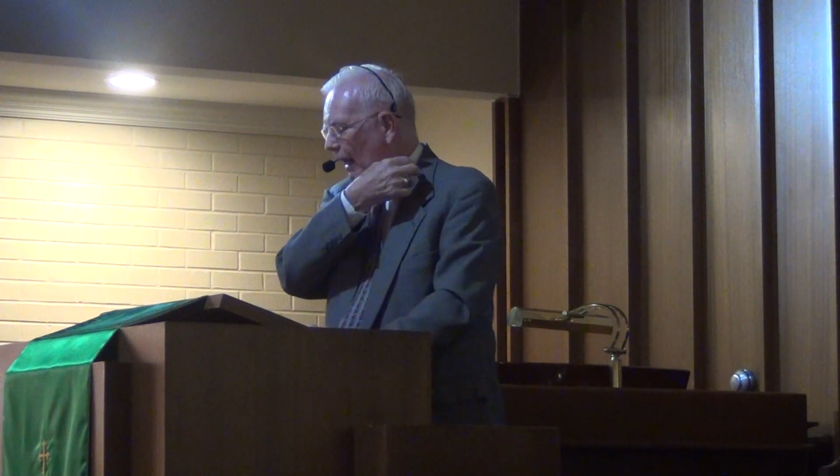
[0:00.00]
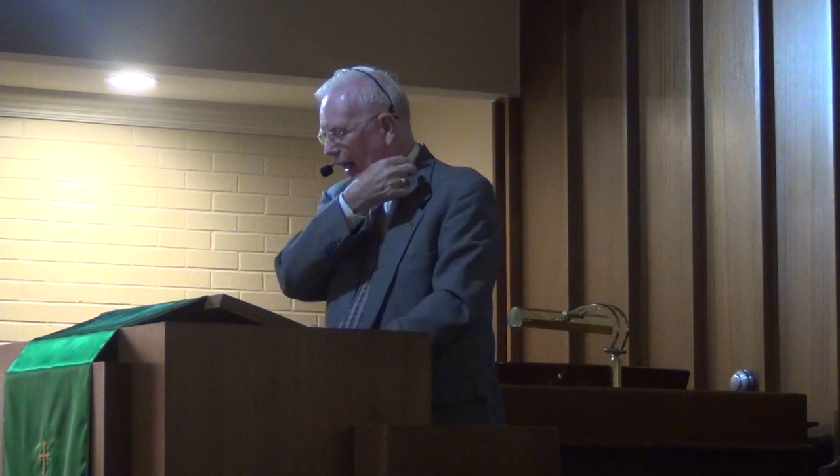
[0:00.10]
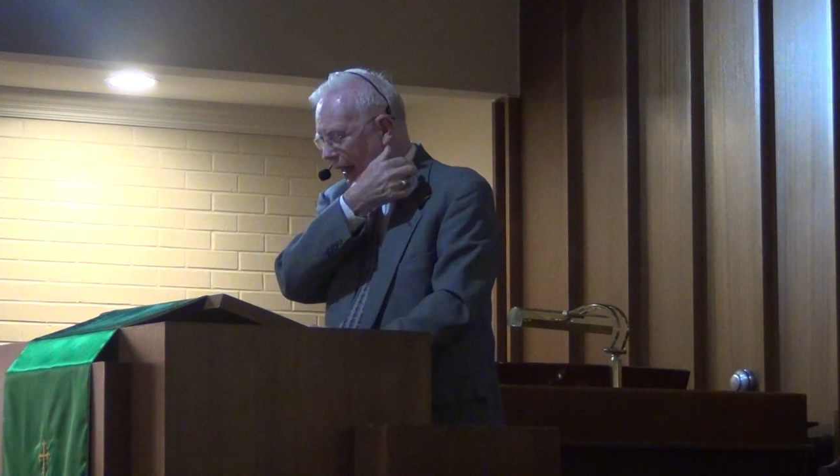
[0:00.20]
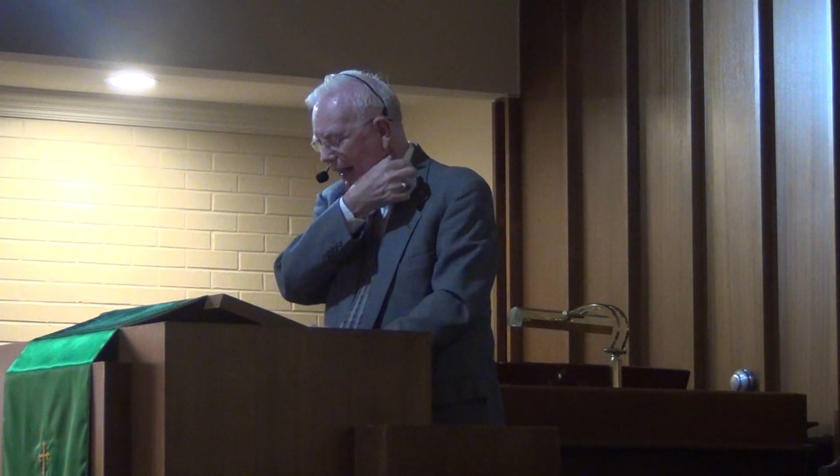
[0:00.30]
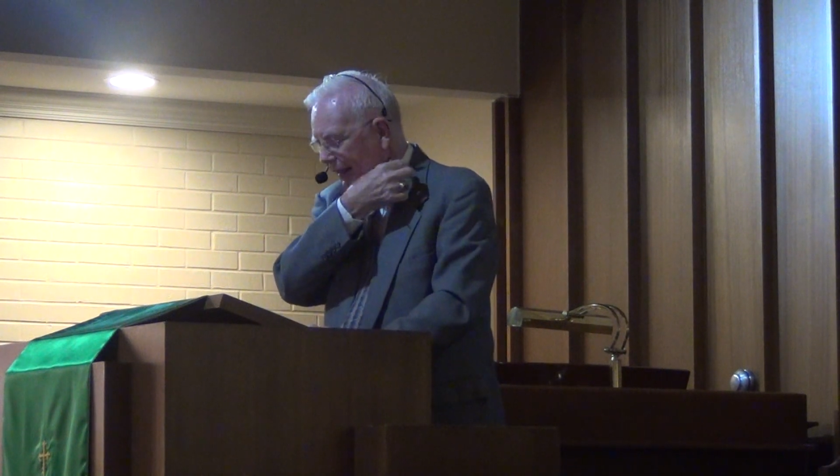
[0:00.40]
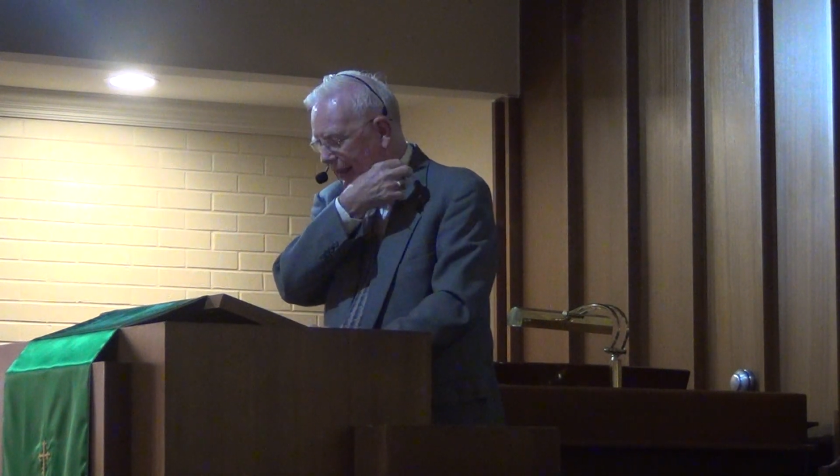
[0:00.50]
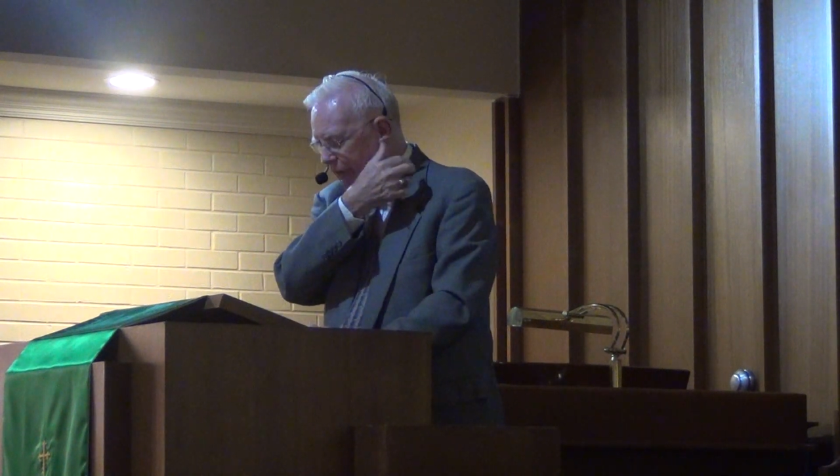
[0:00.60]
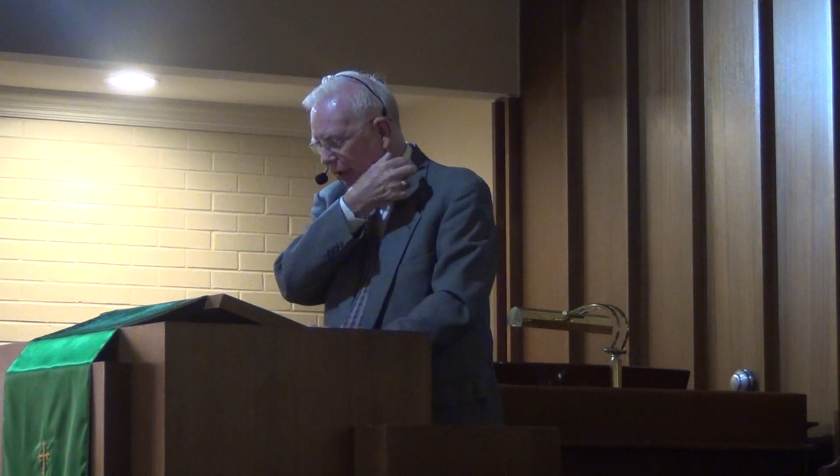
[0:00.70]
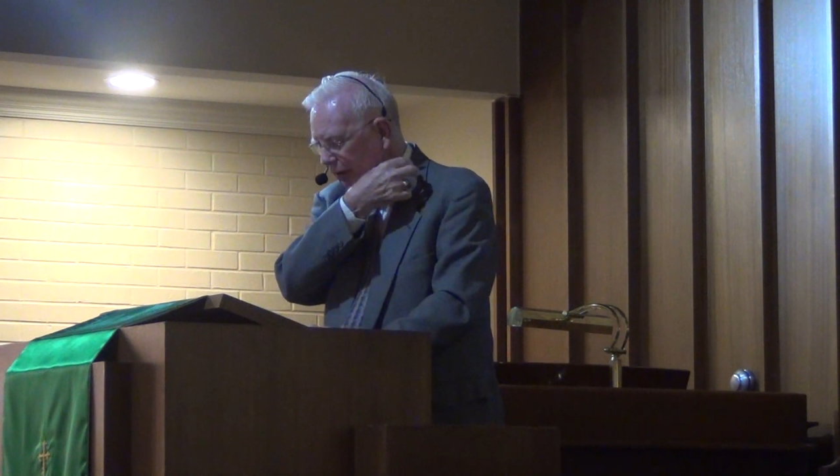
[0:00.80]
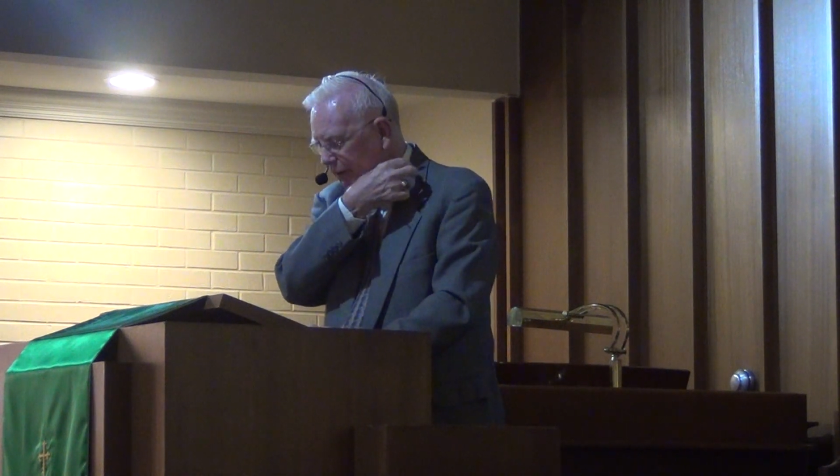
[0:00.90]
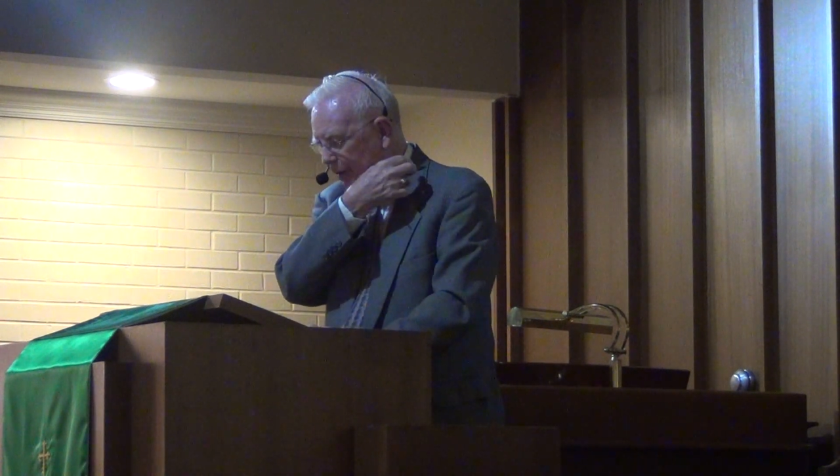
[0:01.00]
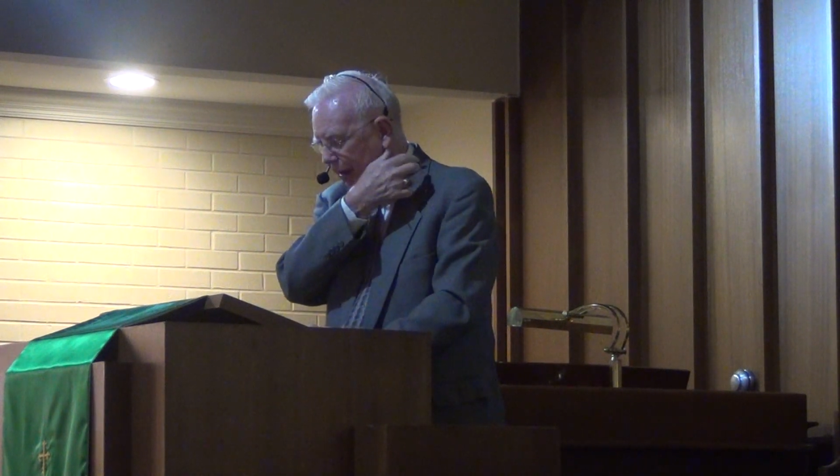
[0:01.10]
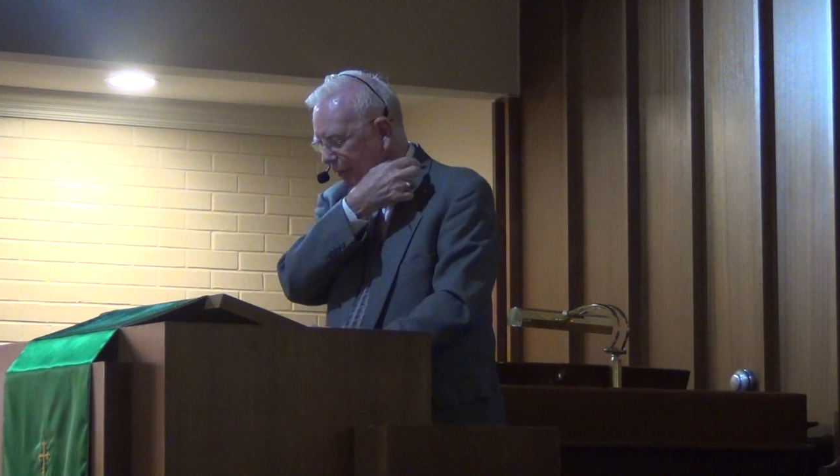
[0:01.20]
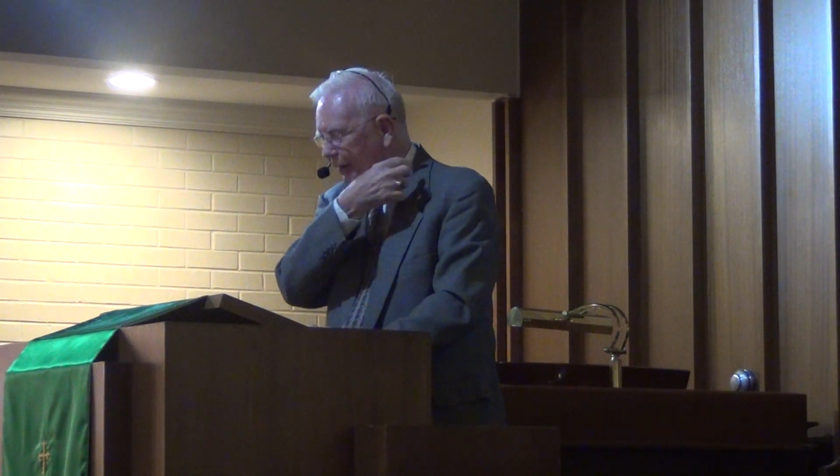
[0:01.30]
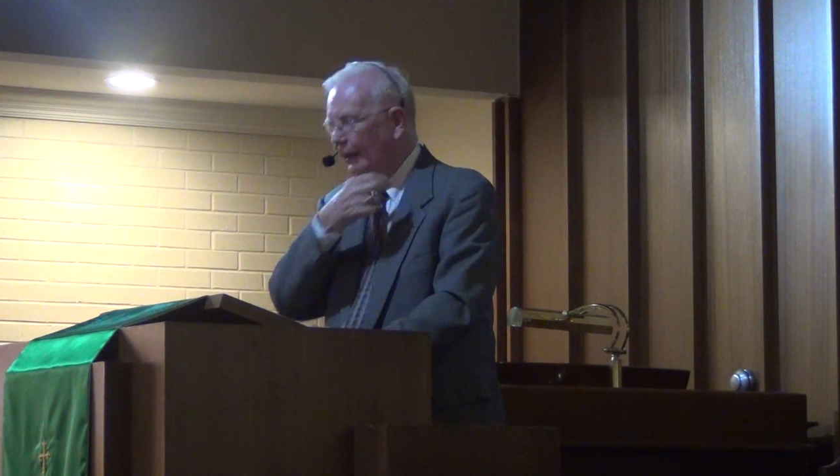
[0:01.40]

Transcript: Uh, and he talked about the